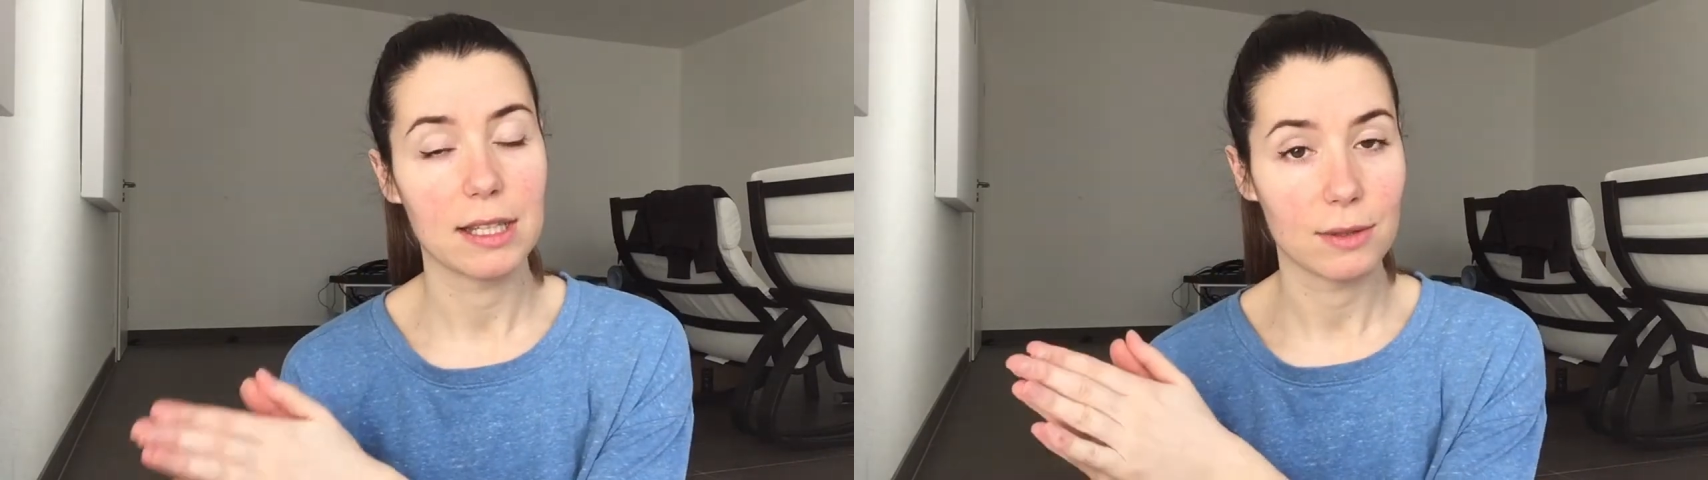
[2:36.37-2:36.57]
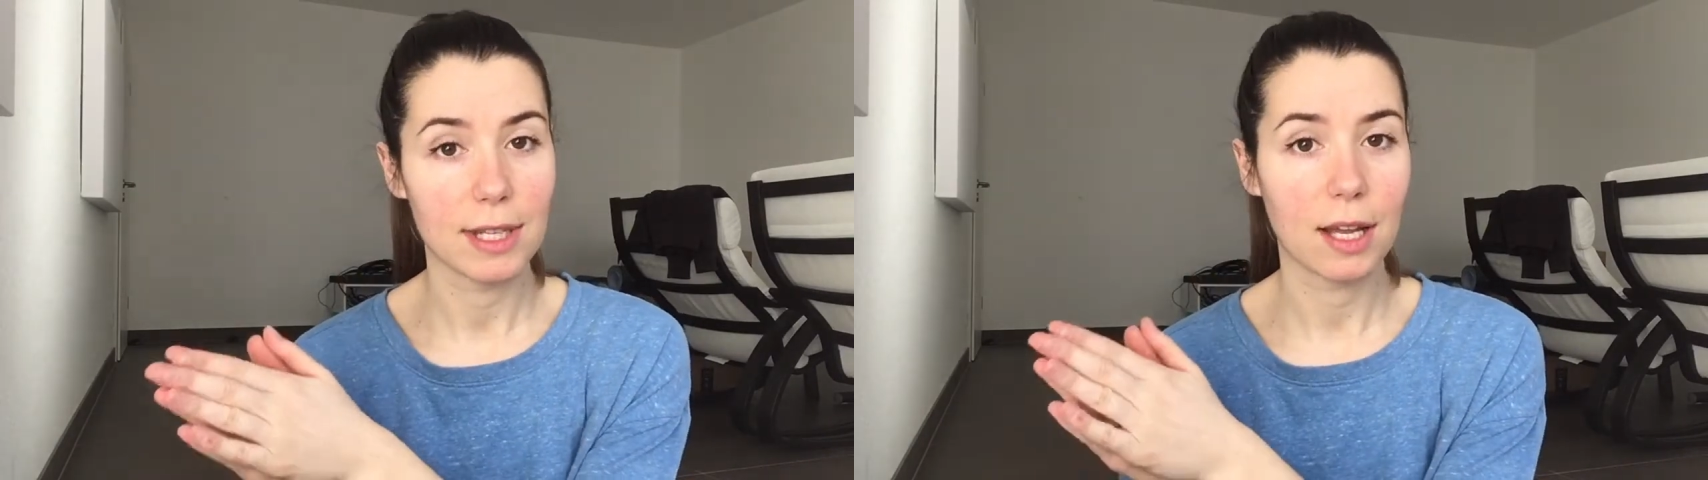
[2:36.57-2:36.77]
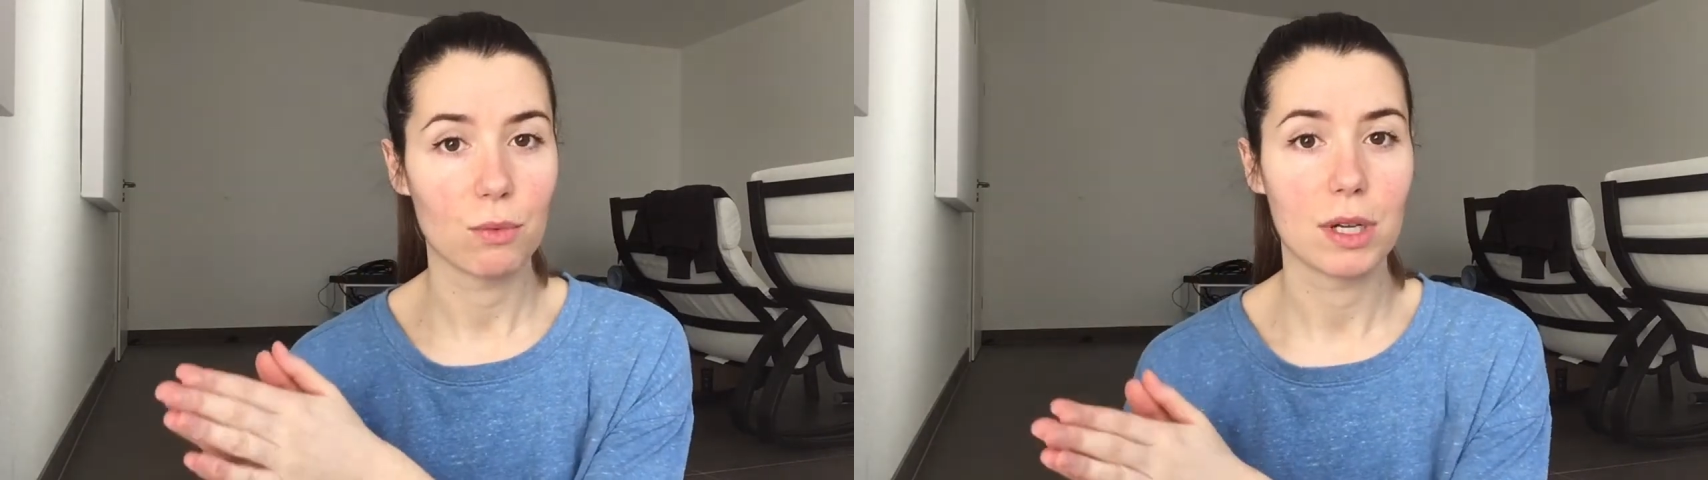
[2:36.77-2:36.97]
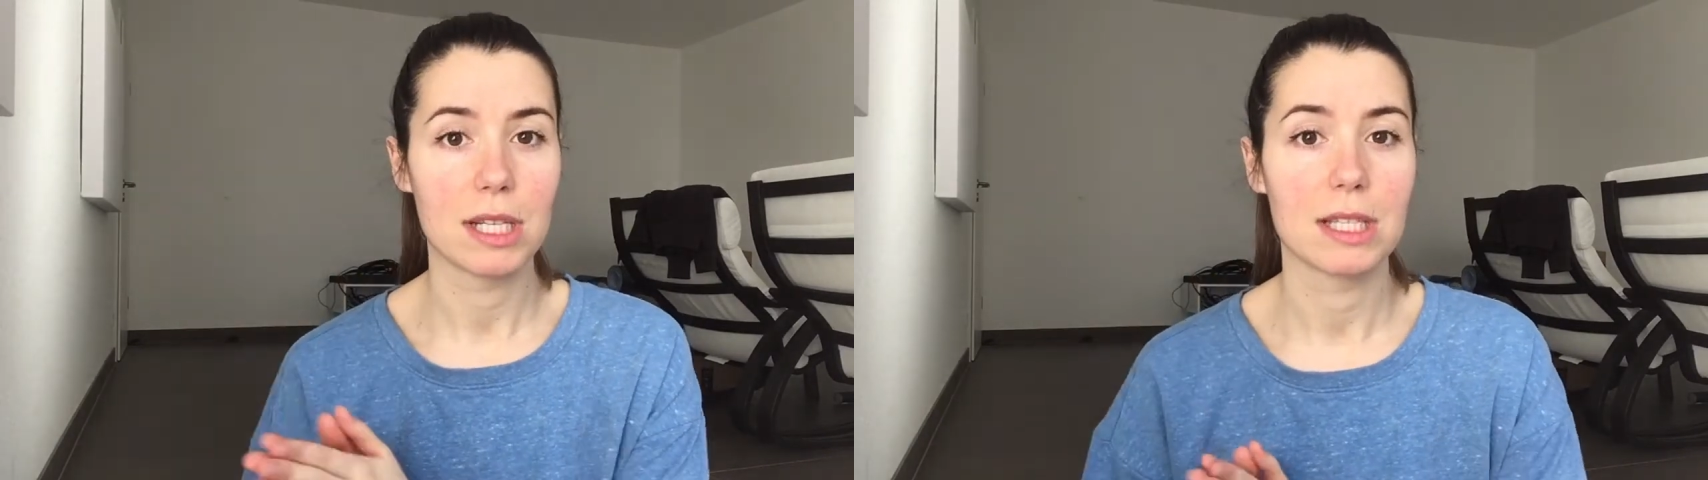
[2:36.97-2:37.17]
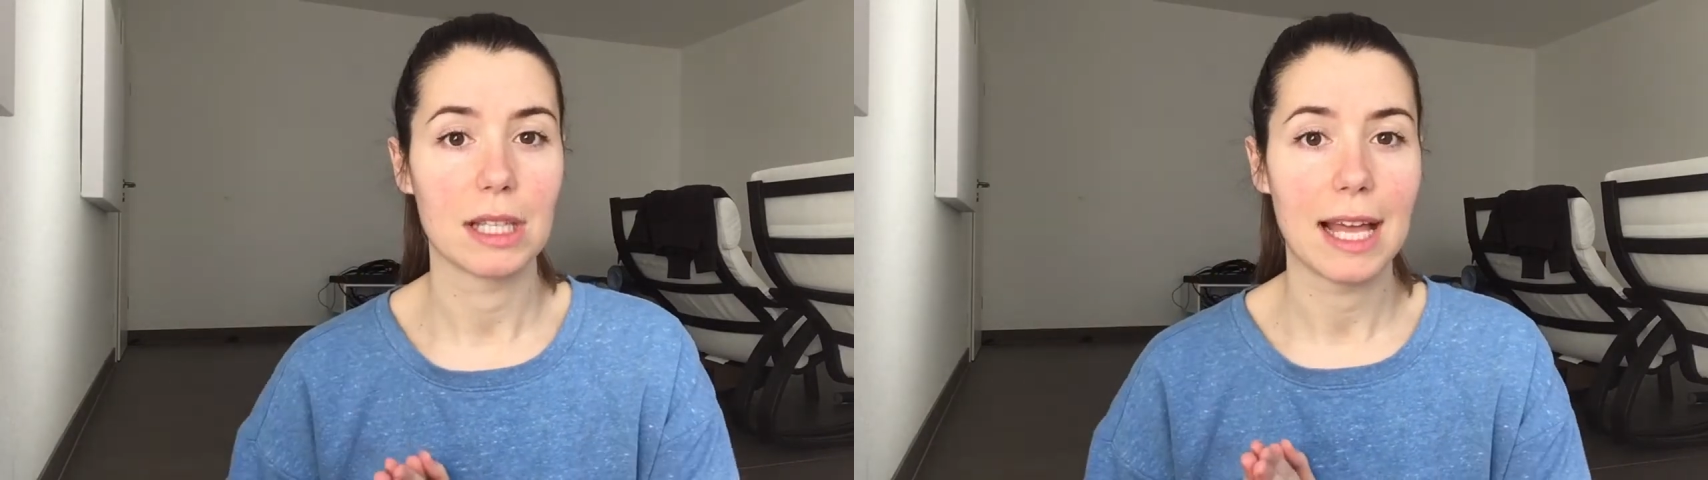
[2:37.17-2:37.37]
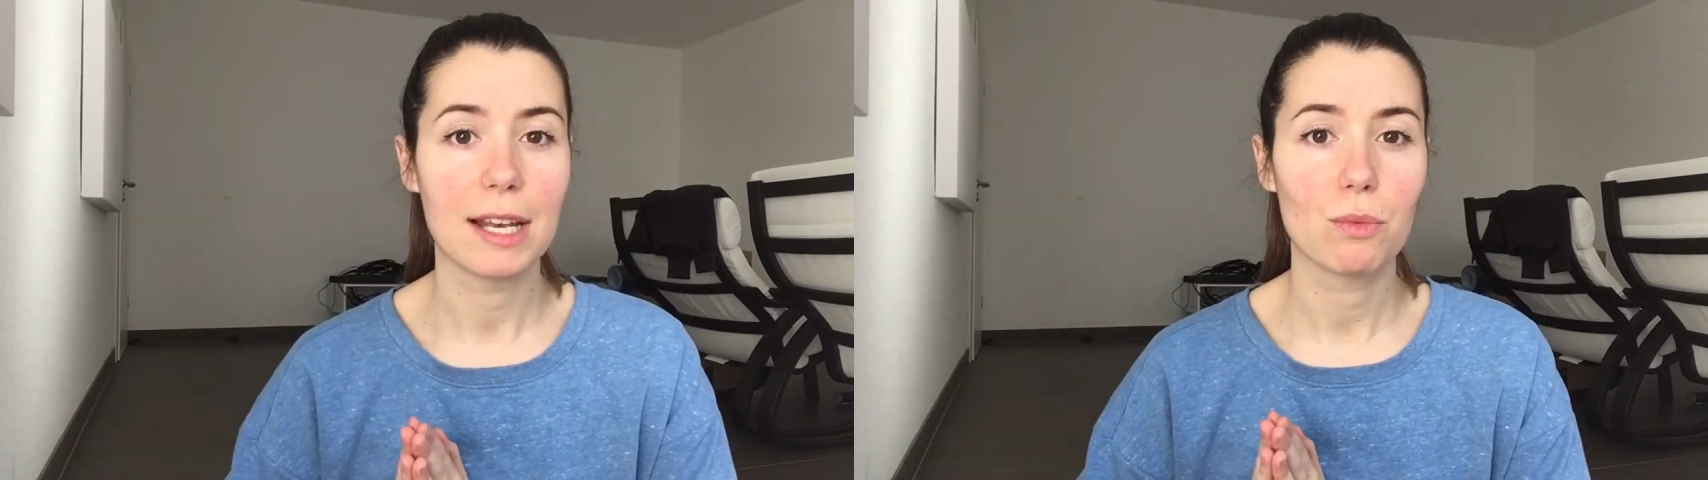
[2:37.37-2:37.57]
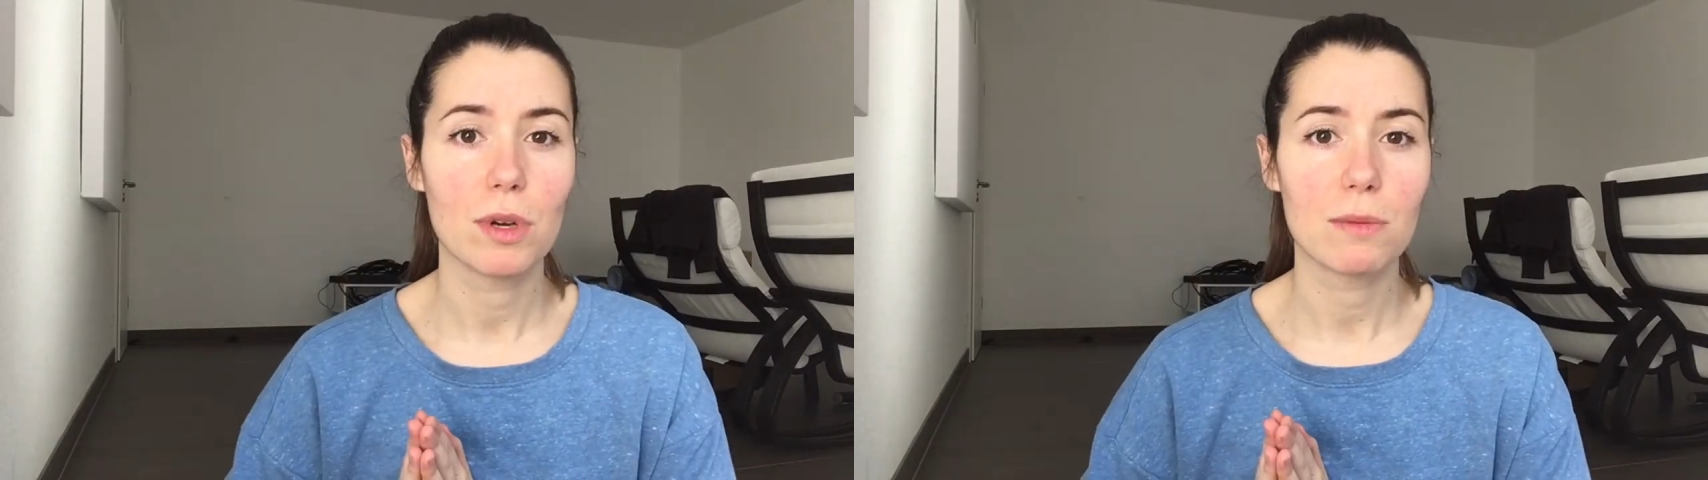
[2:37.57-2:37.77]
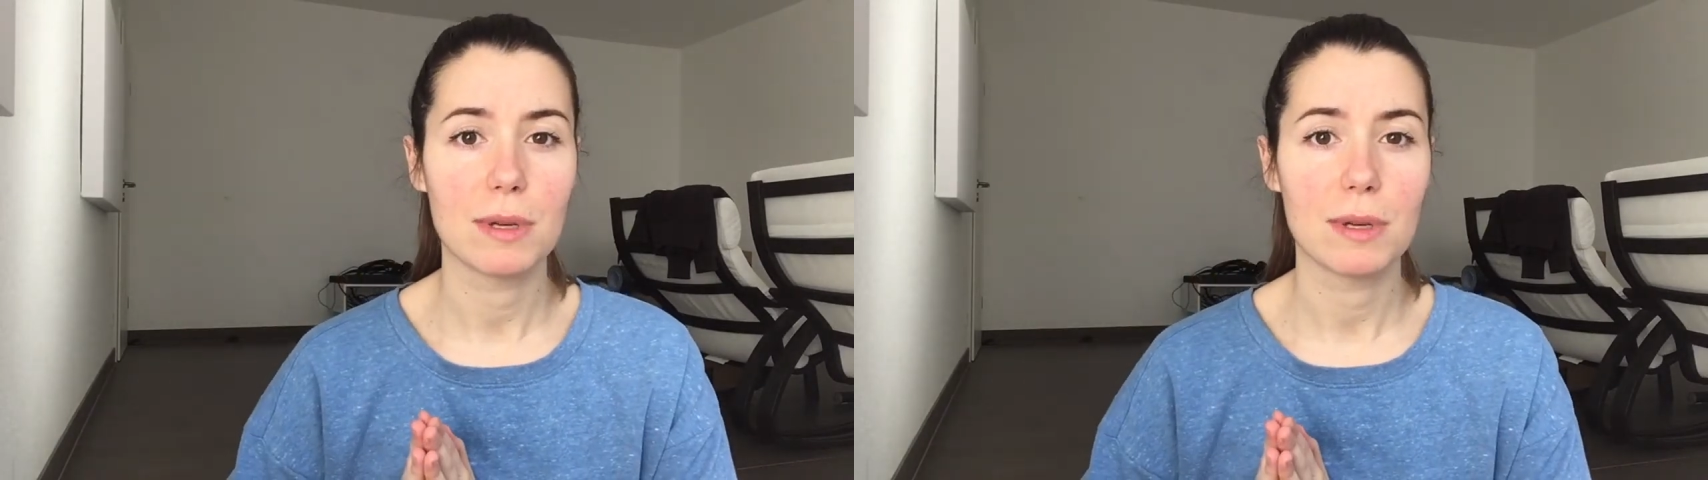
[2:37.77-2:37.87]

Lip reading: the second one is the Latin one,